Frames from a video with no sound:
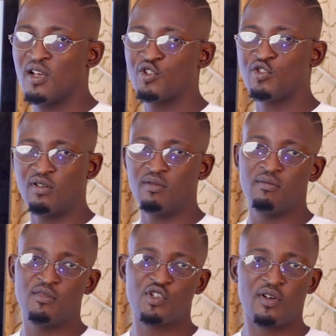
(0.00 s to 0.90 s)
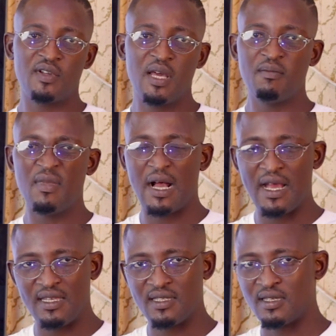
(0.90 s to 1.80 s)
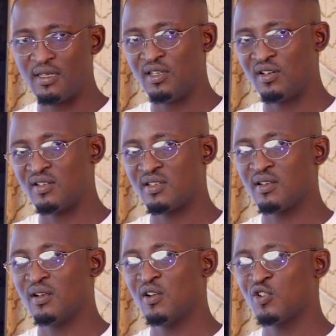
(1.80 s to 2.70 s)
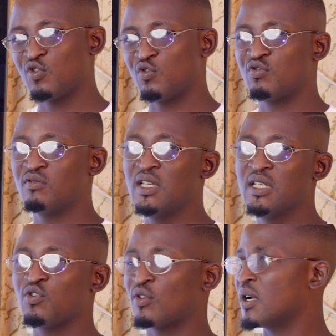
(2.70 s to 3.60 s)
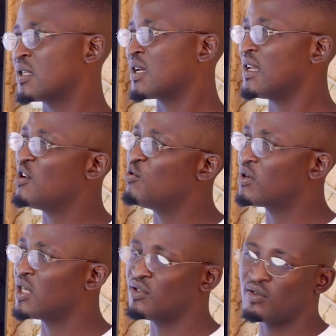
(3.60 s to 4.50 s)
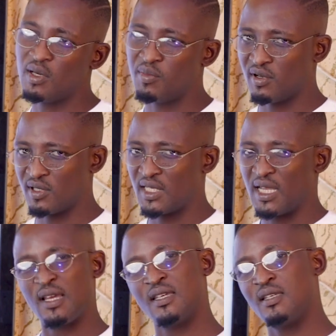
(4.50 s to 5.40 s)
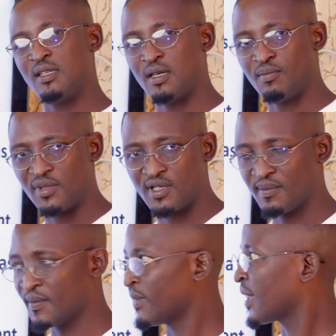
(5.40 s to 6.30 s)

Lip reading: So most of them are insidious. So you need to critically look into them because they are idioms.